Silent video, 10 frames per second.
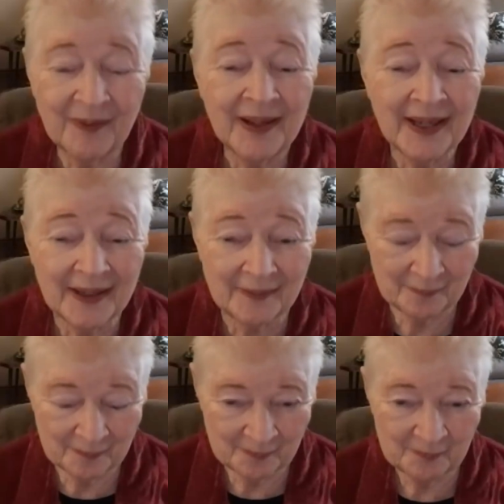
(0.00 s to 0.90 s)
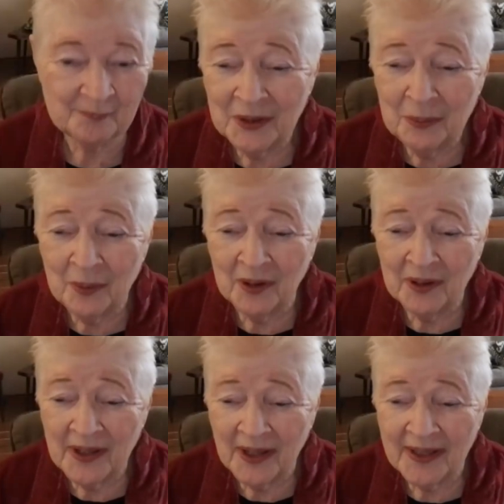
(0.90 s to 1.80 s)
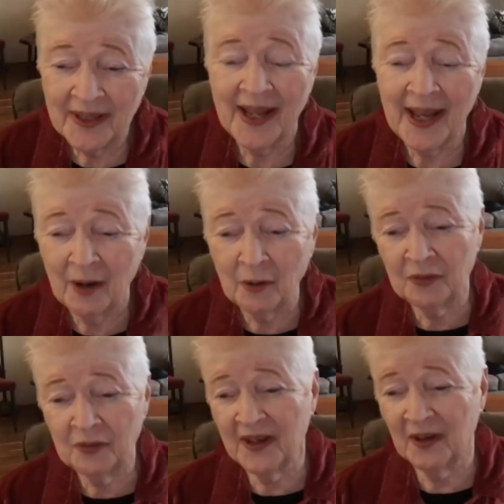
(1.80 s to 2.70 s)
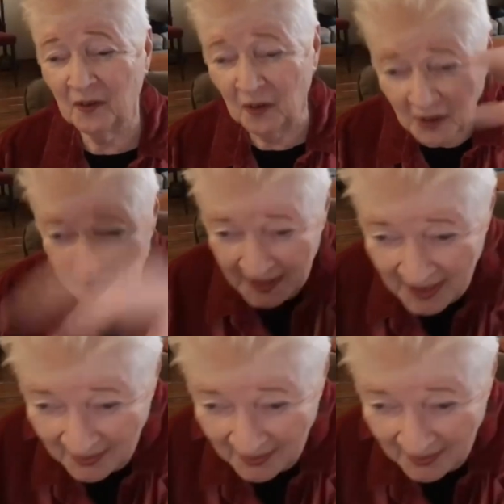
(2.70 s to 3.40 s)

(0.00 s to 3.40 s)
right. You are not out there looking